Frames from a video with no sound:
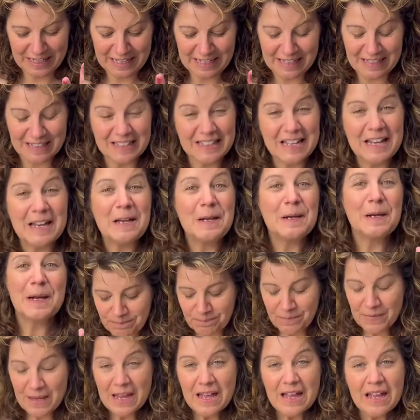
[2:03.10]
is.
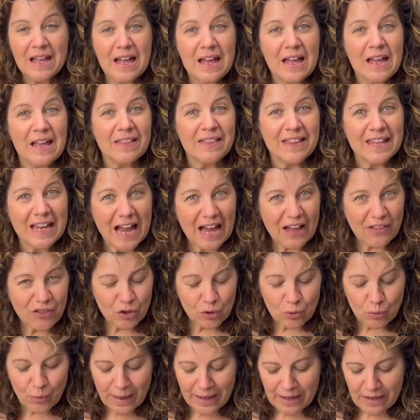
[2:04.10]
The other
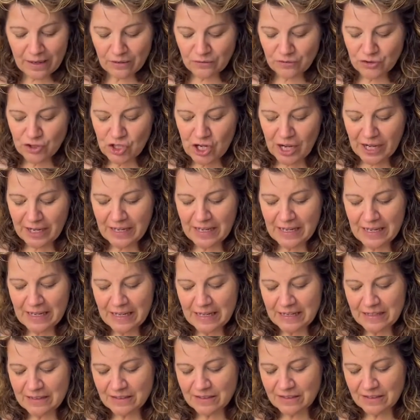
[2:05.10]
way of checking
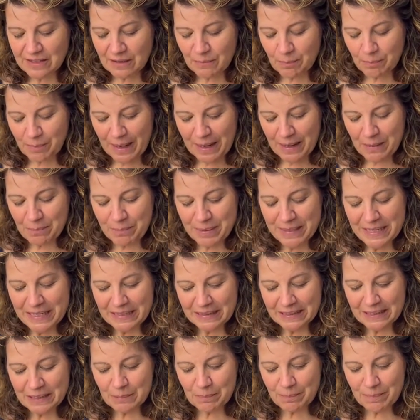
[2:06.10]
is by
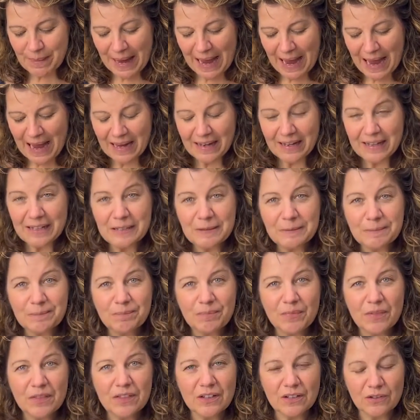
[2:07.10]
peeling back
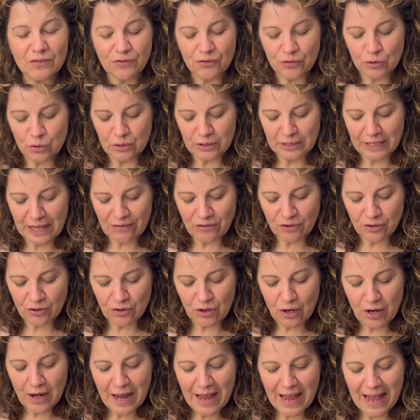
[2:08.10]
the fruit
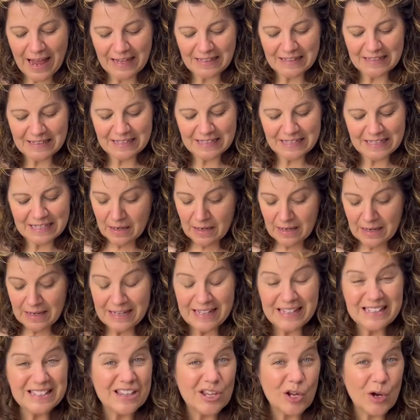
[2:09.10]
leather and see,
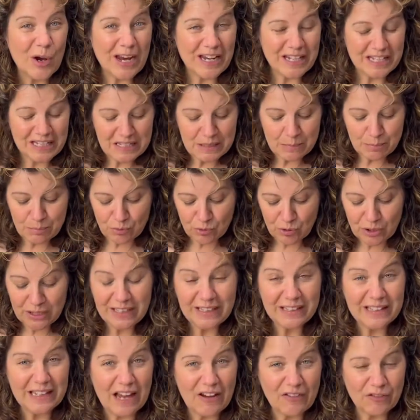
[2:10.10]
is there any debris
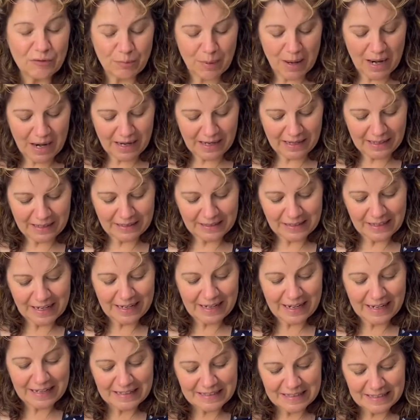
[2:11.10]
left behind? And
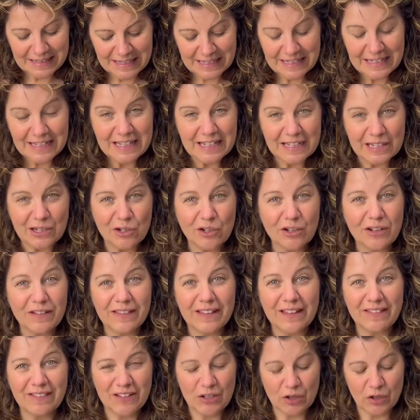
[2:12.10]
I see here
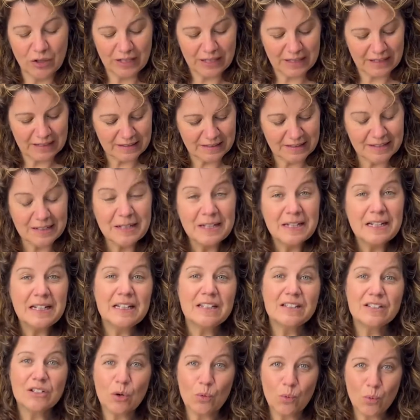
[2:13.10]
that there is.
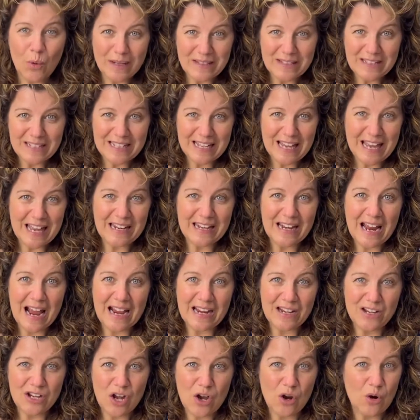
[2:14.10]
So once again, I
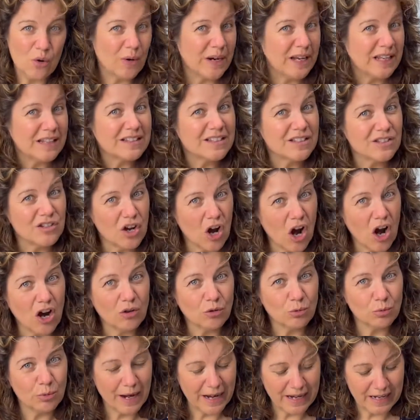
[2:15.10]
know it's
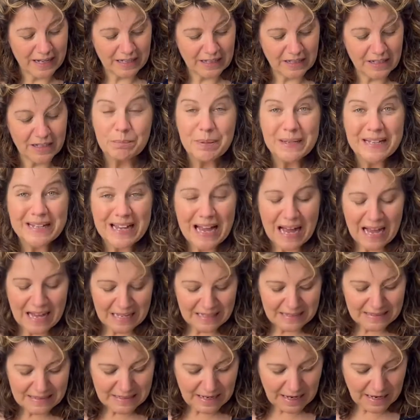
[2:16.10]
not ready.
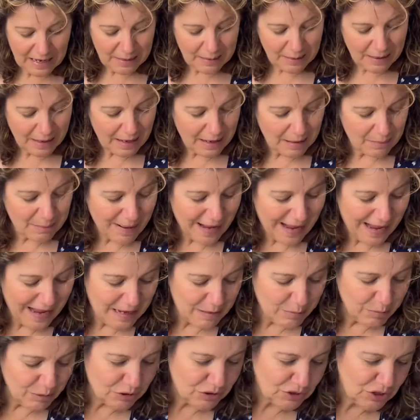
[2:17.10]
Because I am
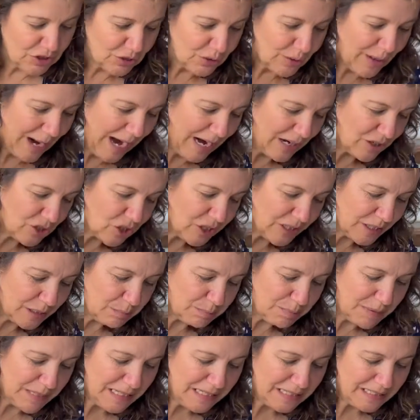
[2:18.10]
able to actually
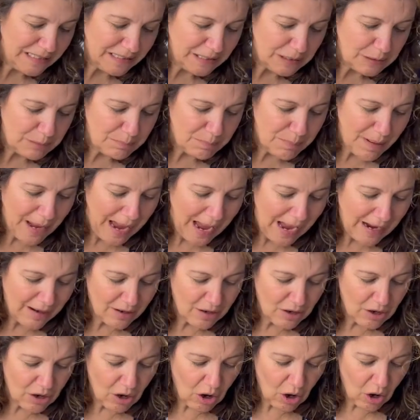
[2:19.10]
peel it back
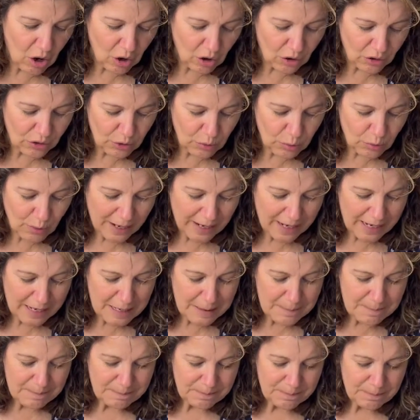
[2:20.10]
all the
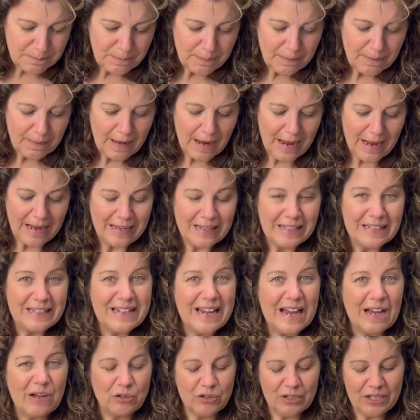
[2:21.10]
way, I can
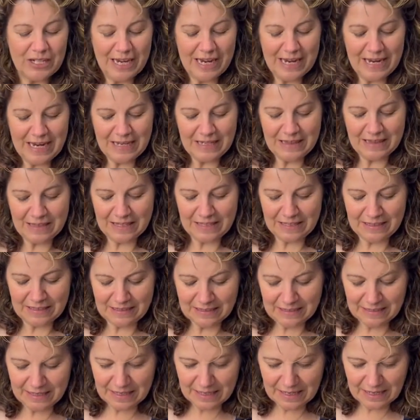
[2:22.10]
now take
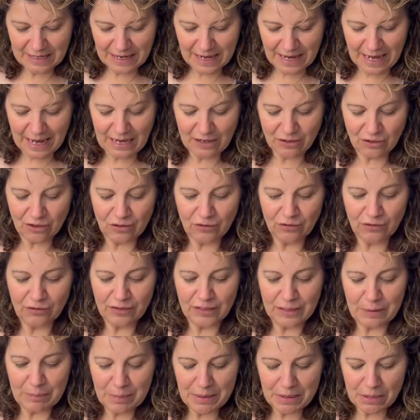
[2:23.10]
this and
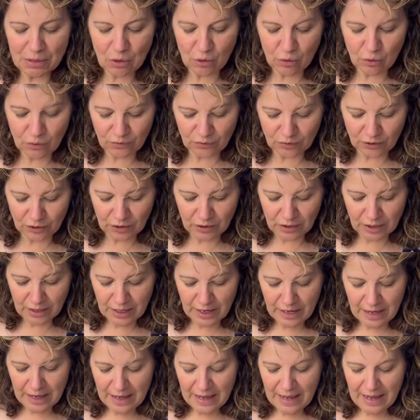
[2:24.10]
flip it over
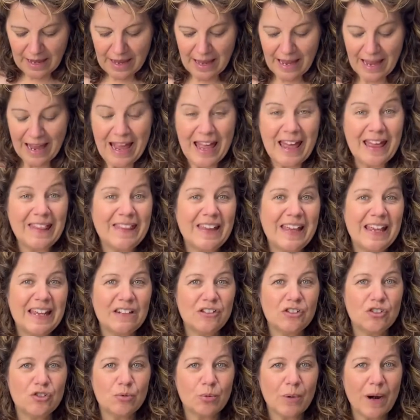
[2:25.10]
and
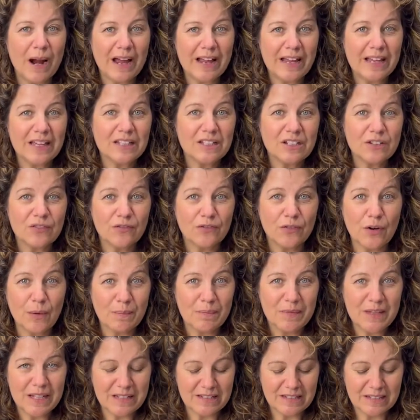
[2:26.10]
then dry it
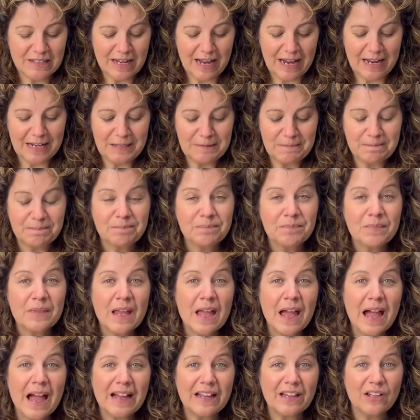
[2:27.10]
from this side.
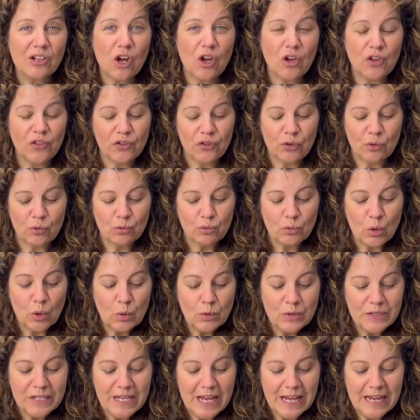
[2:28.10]
I can also
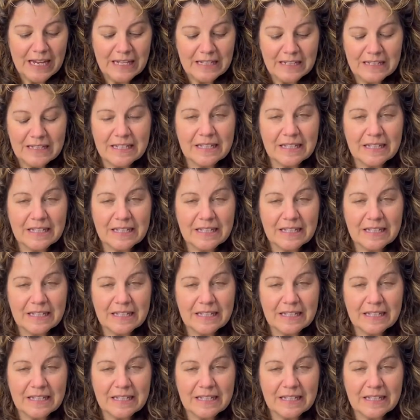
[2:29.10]
rotate